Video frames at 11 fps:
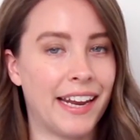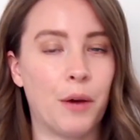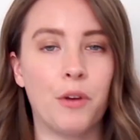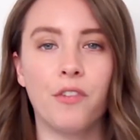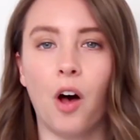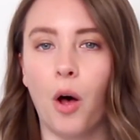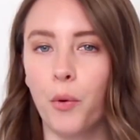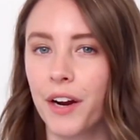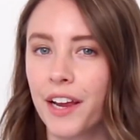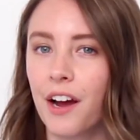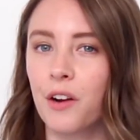Now, we've
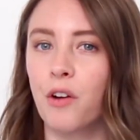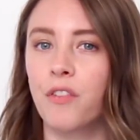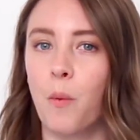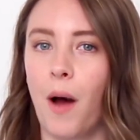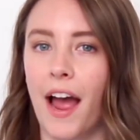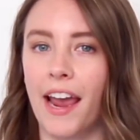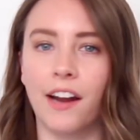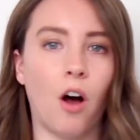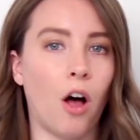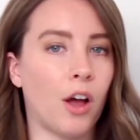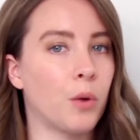already gone over why
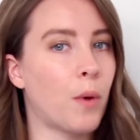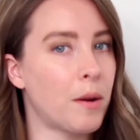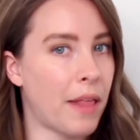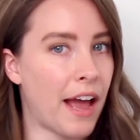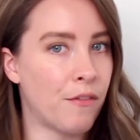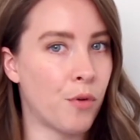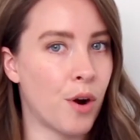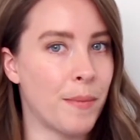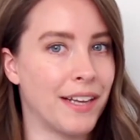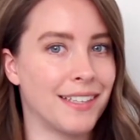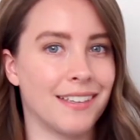an all-in-one
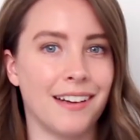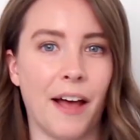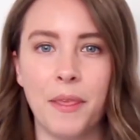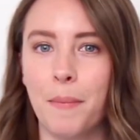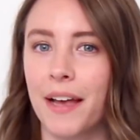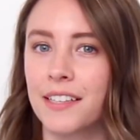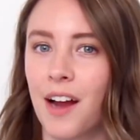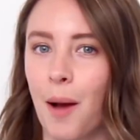platform is not the best